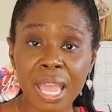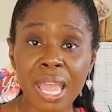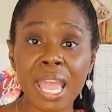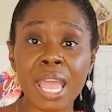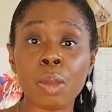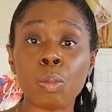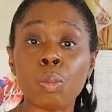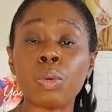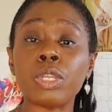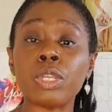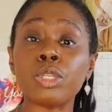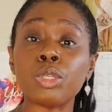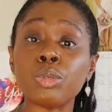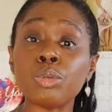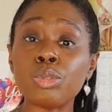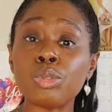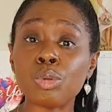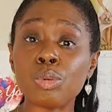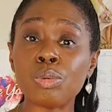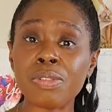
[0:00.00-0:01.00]
And when
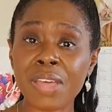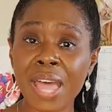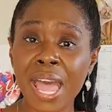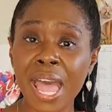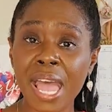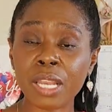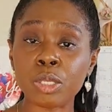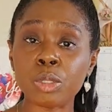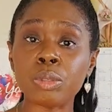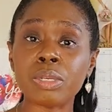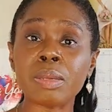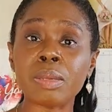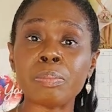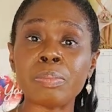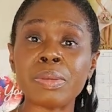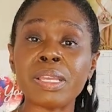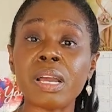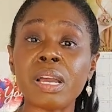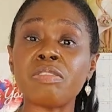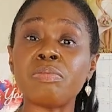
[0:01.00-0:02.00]
you do that, you can
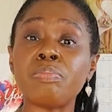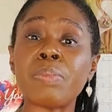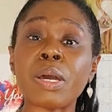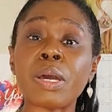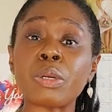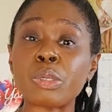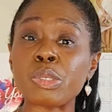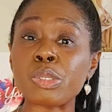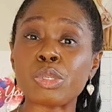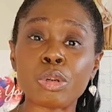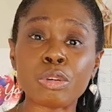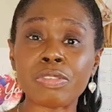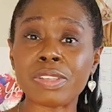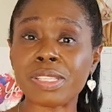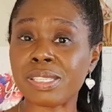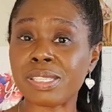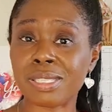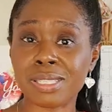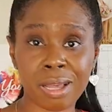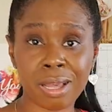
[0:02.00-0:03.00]
be of better
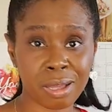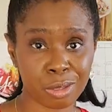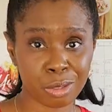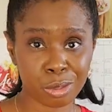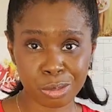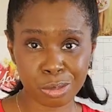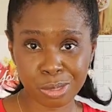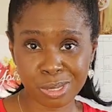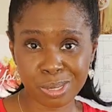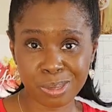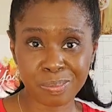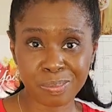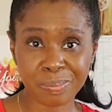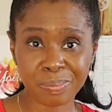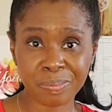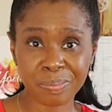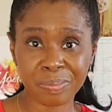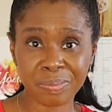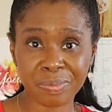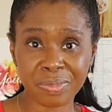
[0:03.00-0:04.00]
service to others.
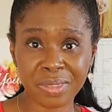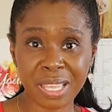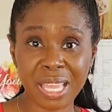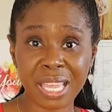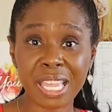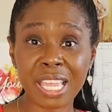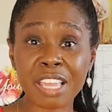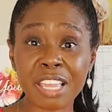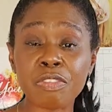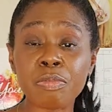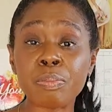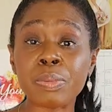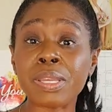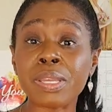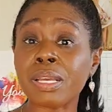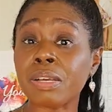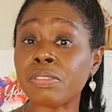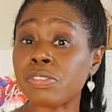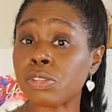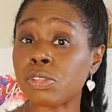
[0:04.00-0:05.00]
If
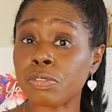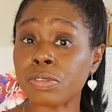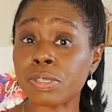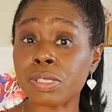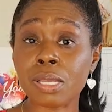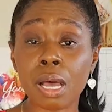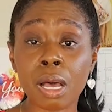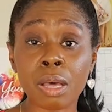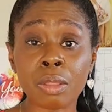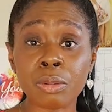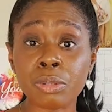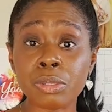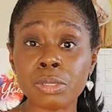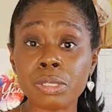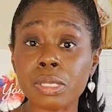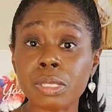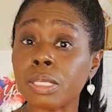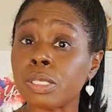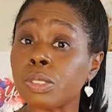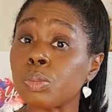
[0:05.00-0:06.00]
being of service to
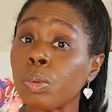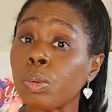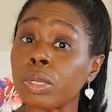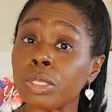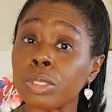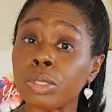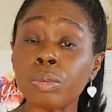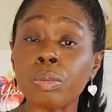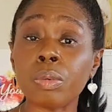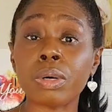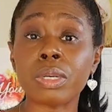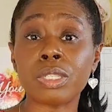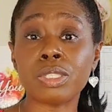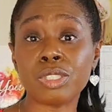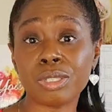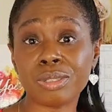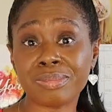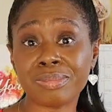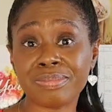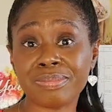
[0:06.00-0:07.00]
others is what you want to
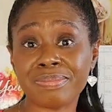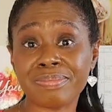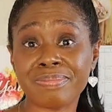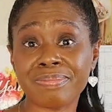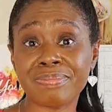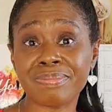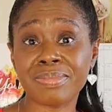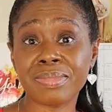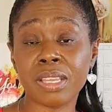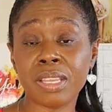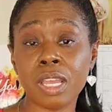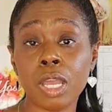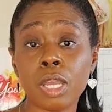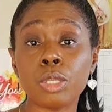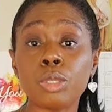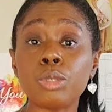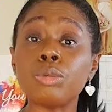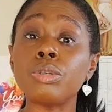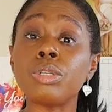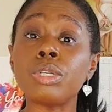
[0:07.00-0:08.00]
do.
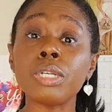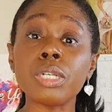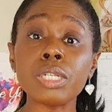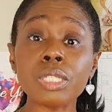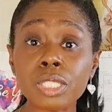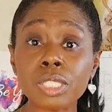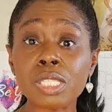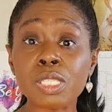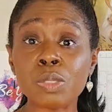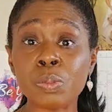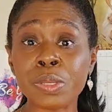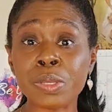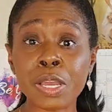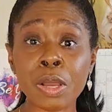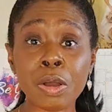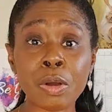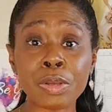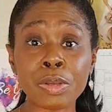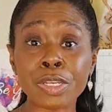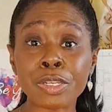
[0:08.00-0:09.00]
You could just be
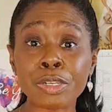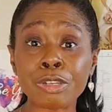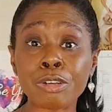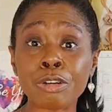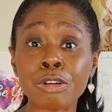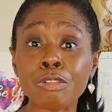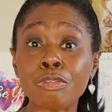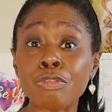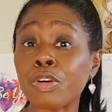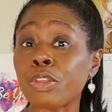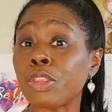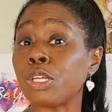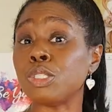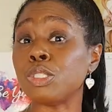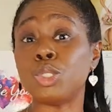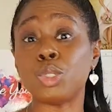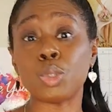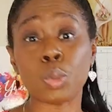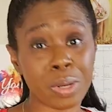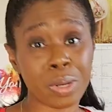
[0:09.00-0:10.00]
out here for the
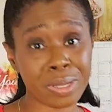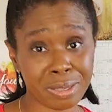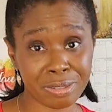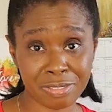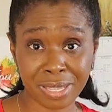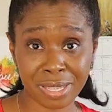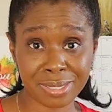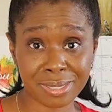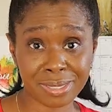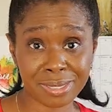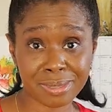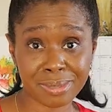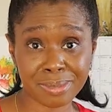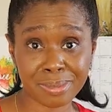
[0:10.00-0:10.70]
joy of it.